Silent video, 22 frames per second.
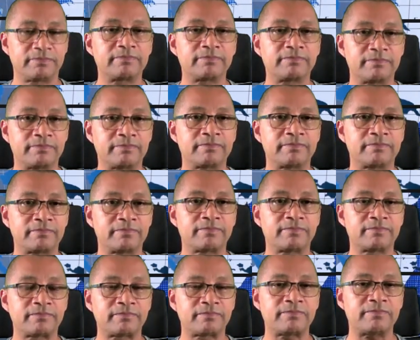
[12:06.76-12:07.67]

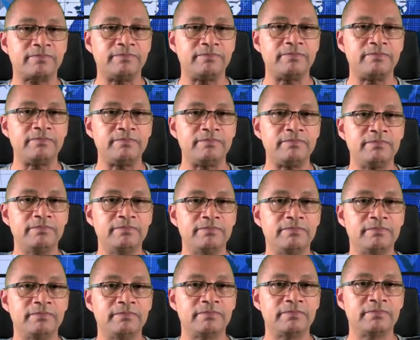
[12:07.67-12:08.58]

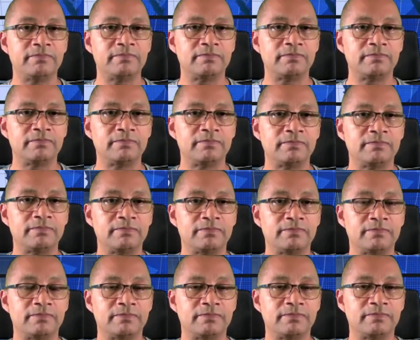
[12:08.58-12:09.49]

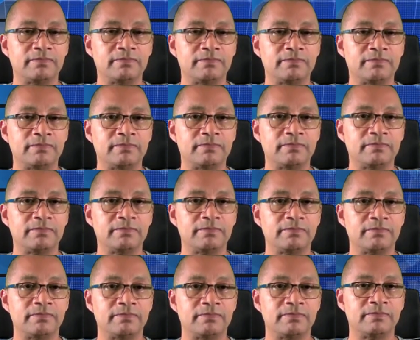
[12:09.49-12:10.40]

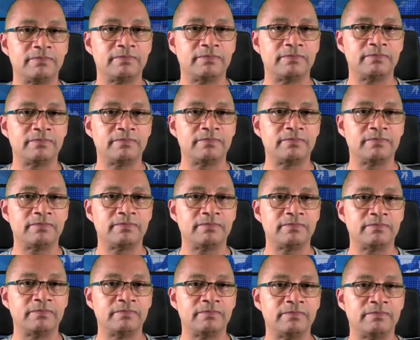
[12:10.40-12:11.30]

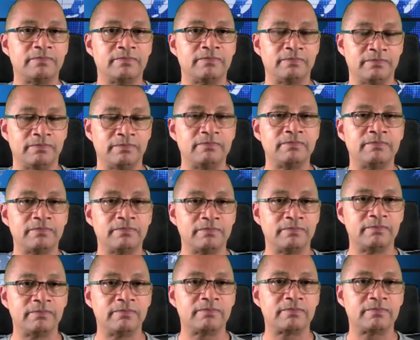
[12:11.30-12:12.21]

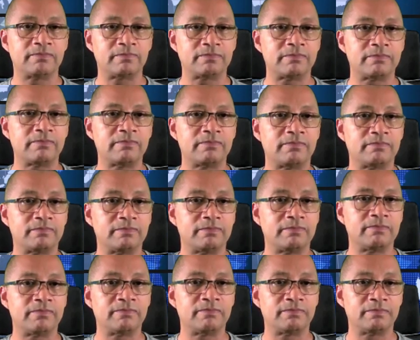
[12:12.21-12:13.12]

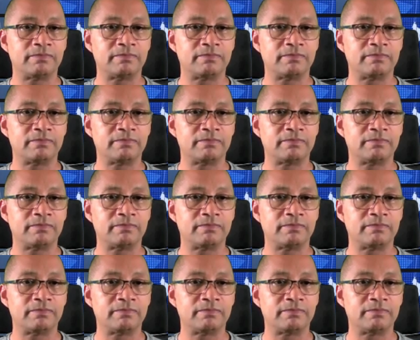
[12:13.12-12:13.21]
This person isn't speaking.